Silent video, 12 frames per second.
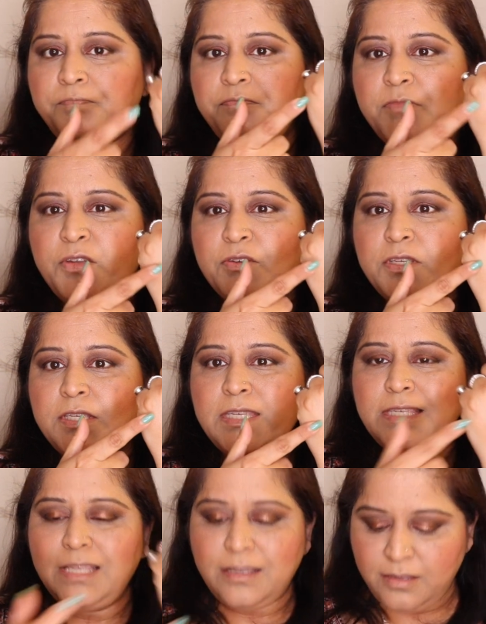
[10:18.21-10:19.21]
because this
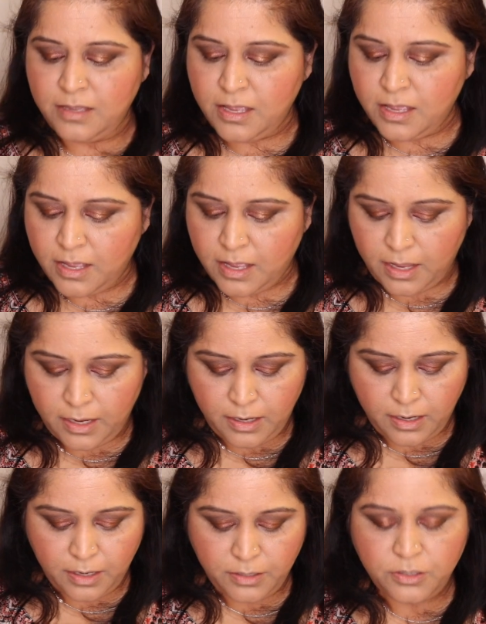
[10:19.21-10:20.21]
is a
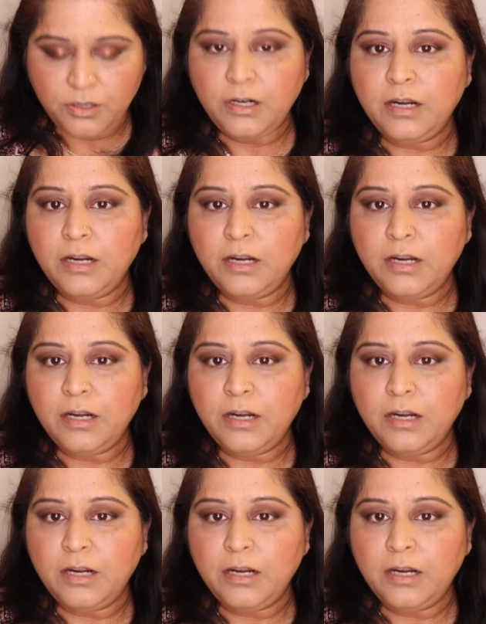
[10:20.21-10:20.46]
highlighter,